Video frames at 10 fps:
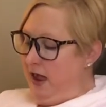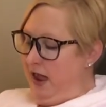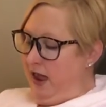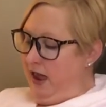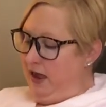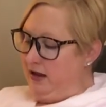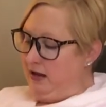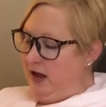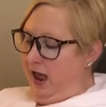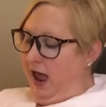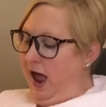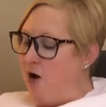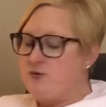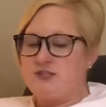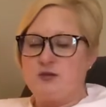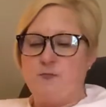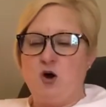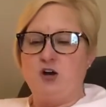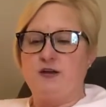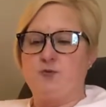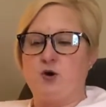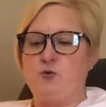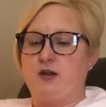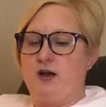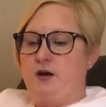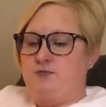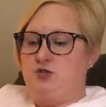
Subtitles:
And how was the party broken up?